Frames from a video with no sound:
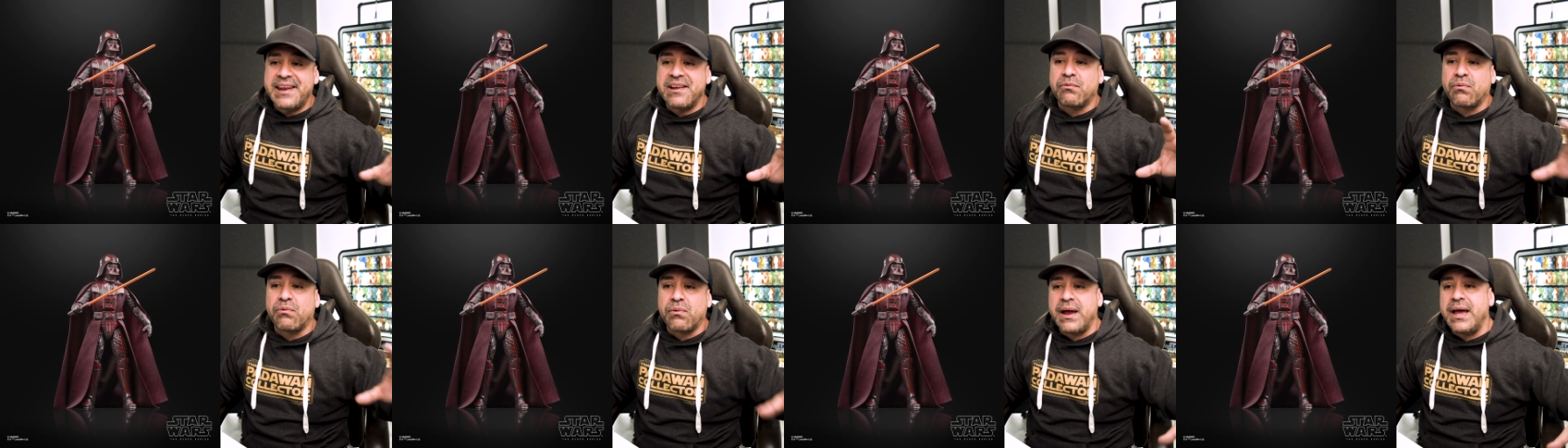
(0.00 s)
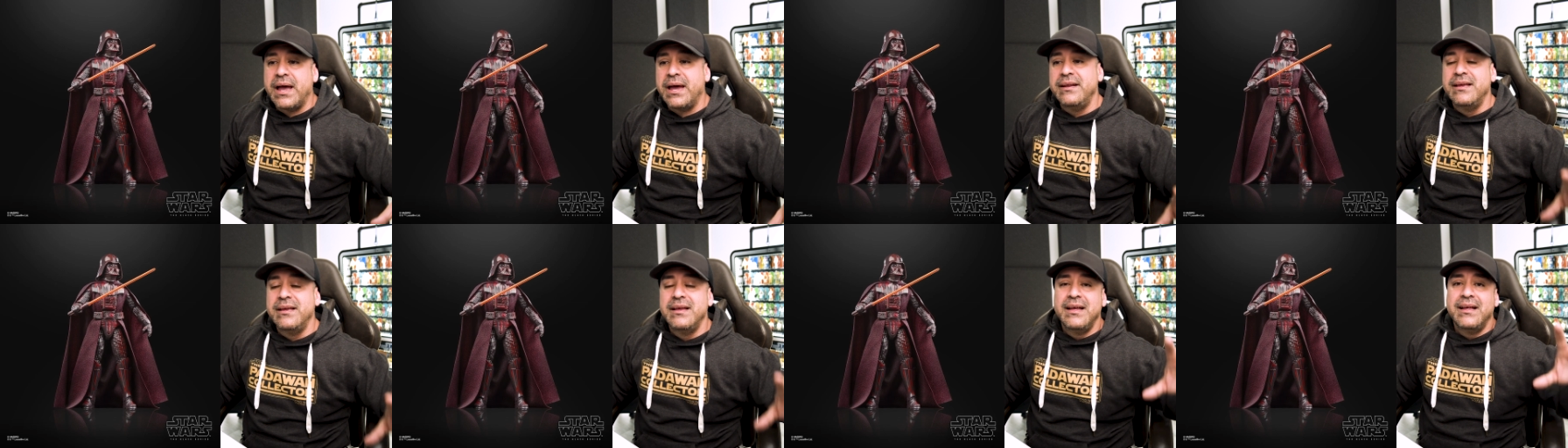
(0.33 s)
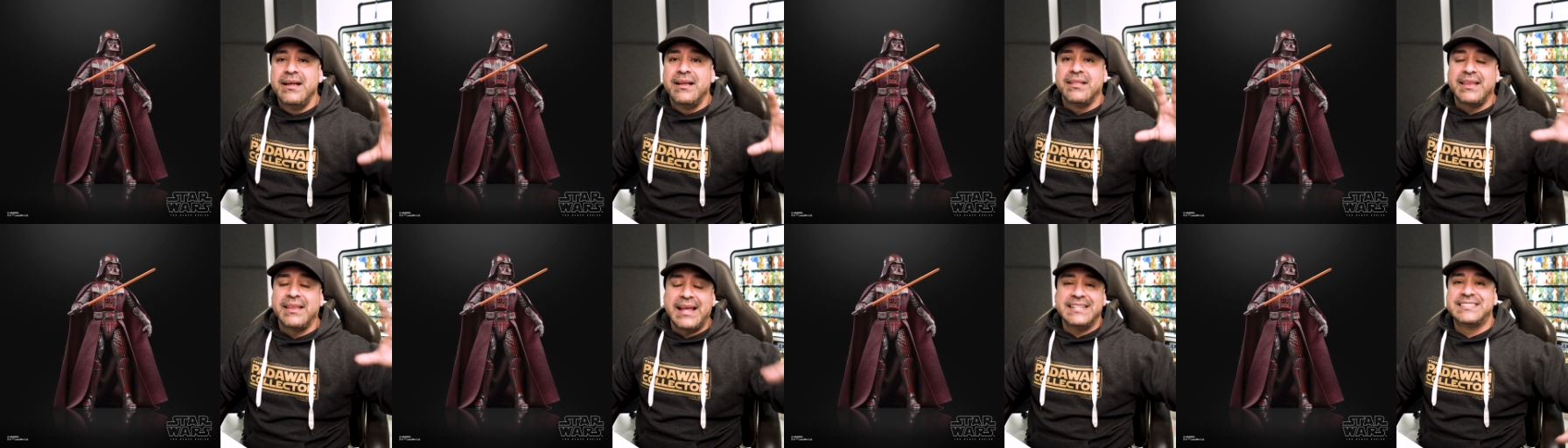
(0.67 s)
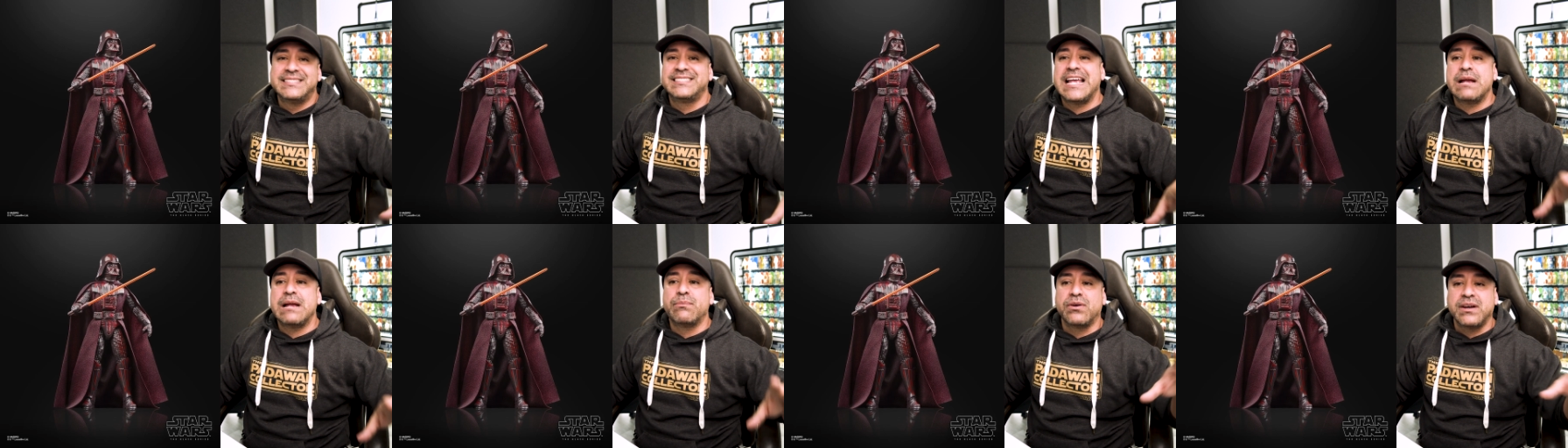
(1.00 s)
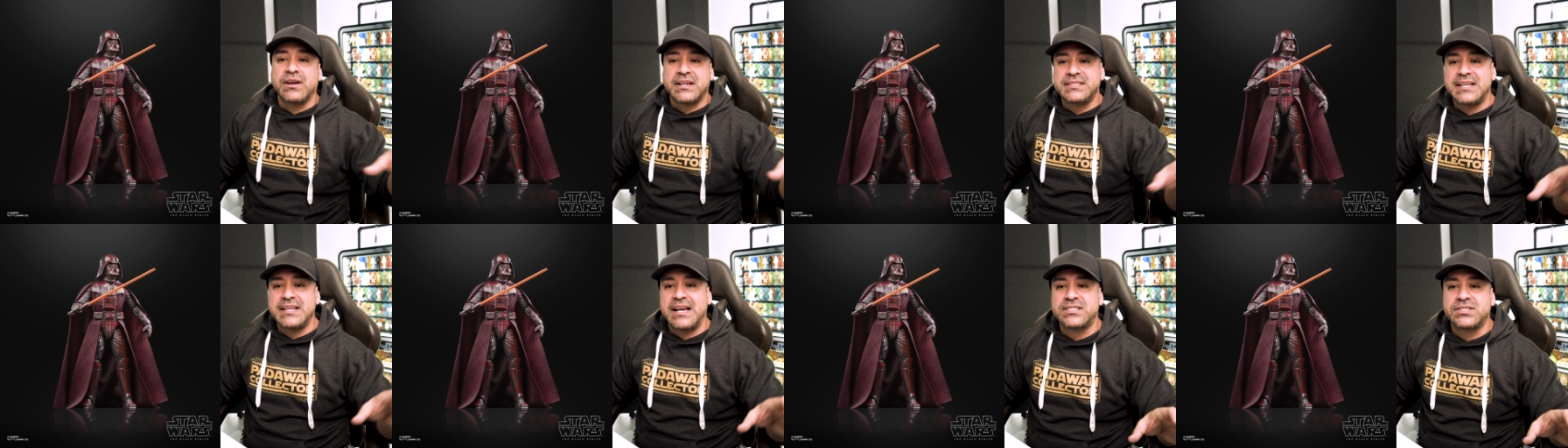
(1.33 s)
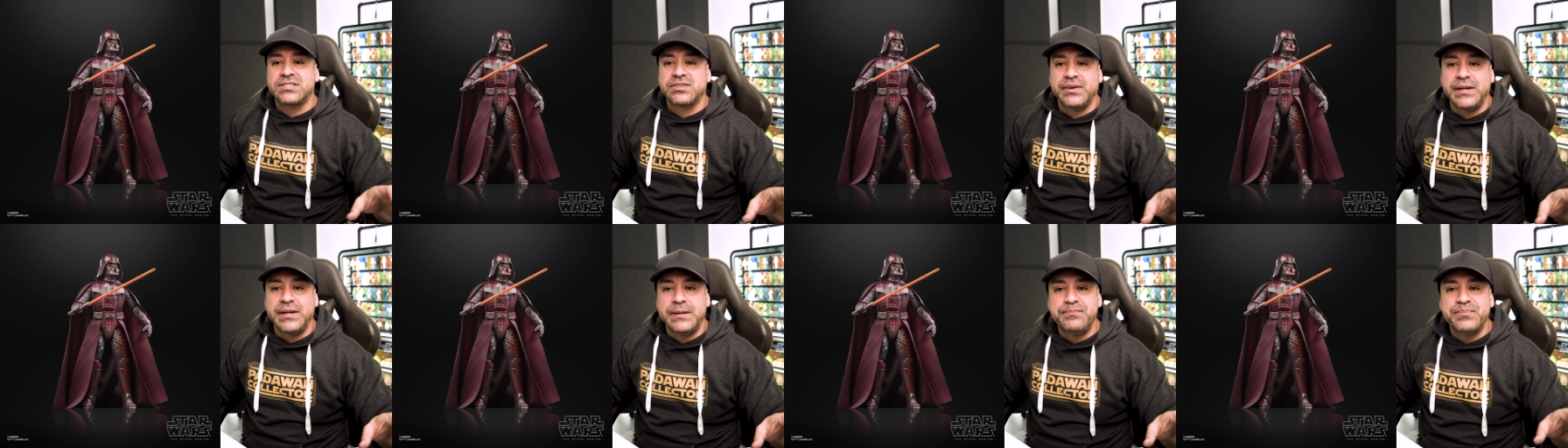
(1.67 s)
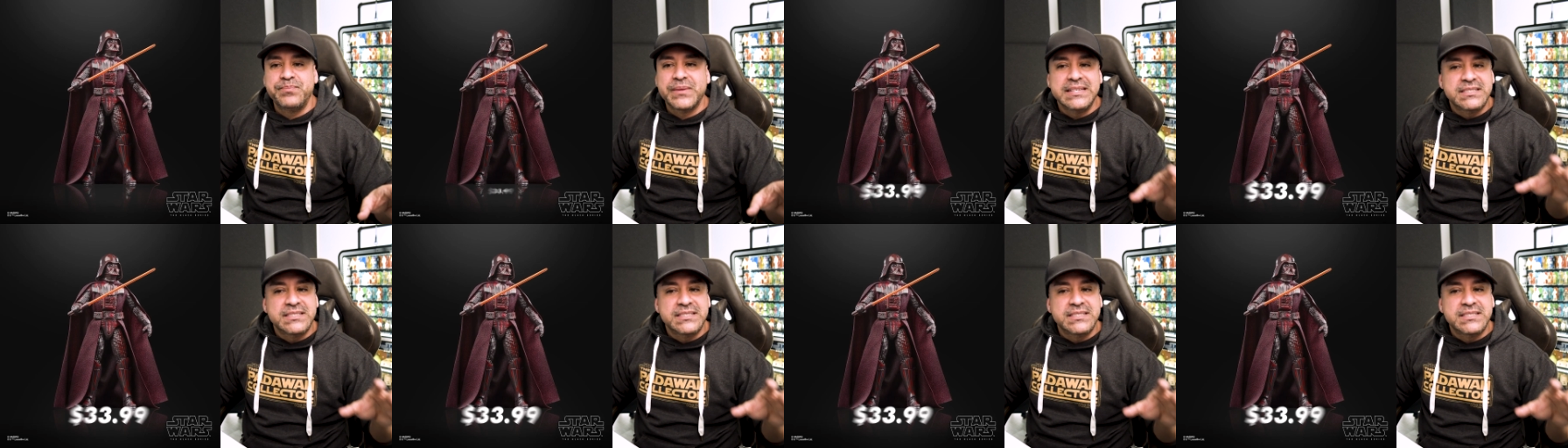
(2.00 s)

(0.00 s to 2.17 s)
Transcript: a red lightsaber accessory.